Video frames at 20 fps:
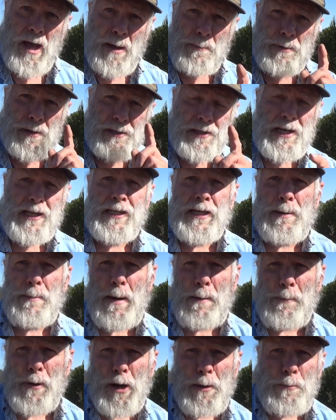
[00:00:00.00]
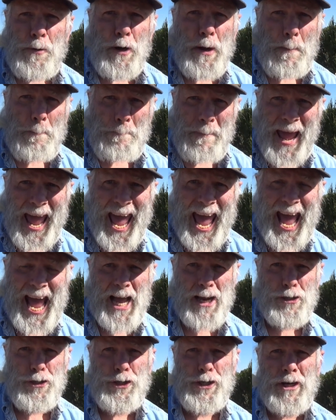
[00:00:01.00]
But this time I'm going to put a
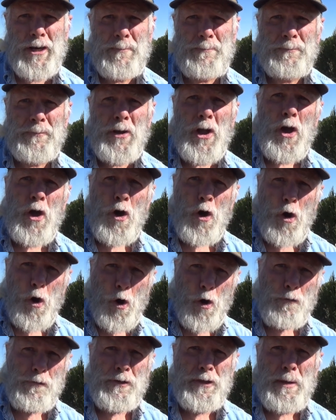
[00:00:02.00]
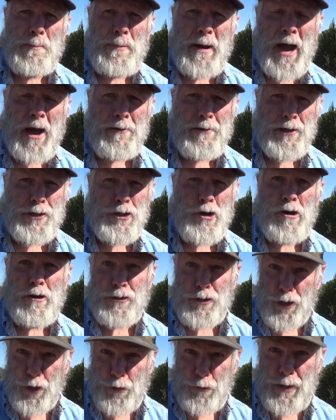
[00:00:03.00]
patch over the powder
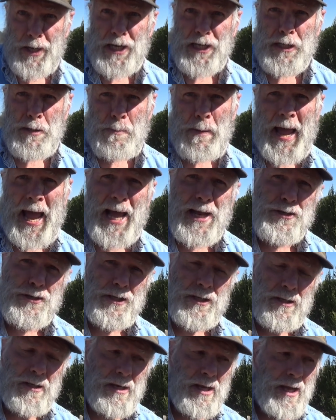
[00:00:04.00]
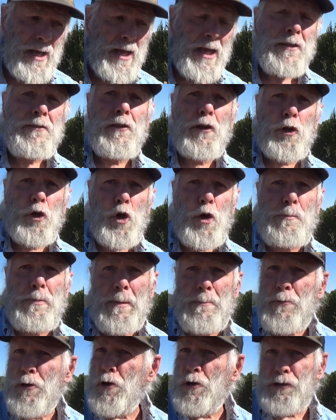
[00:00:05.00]
charge, a greased patch, and the lube
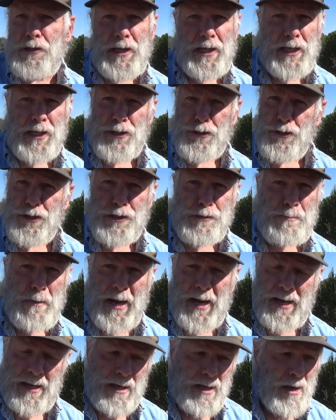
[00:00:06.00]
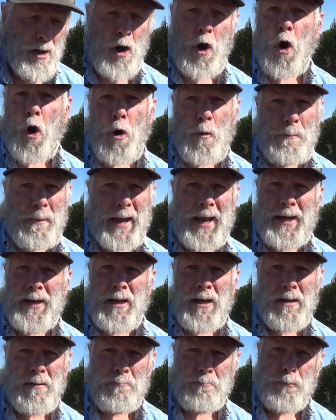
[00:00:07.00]
I'm using is just my homemade
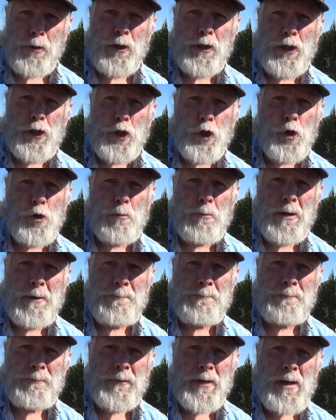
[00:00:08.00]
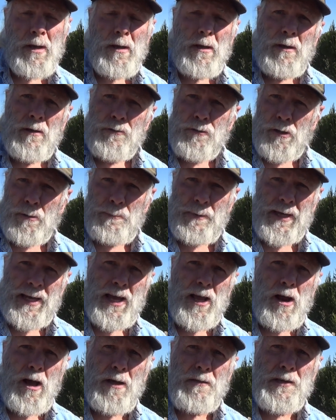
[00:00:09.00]
bullet lube. So let me
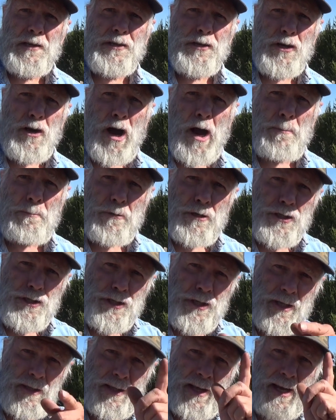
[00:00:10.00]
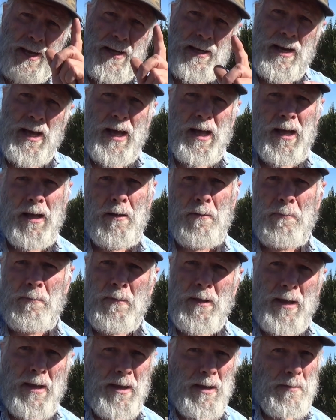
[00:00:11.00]
get all this accomplished, and then I'll
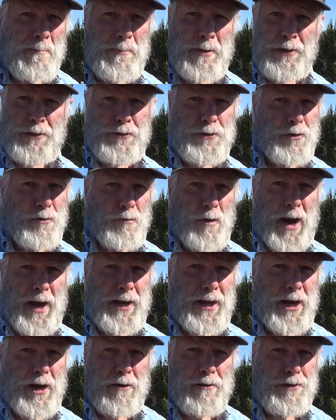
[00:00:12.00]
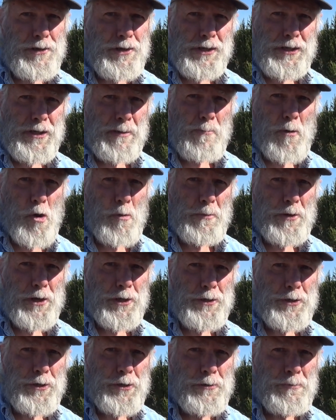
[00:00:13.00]
meet you right here in just a moment or
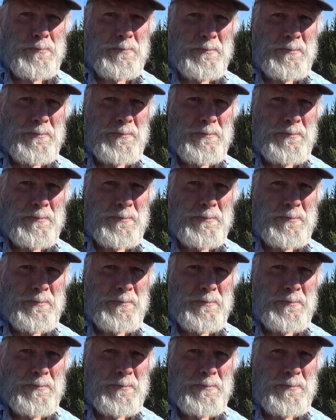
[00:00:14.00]
two.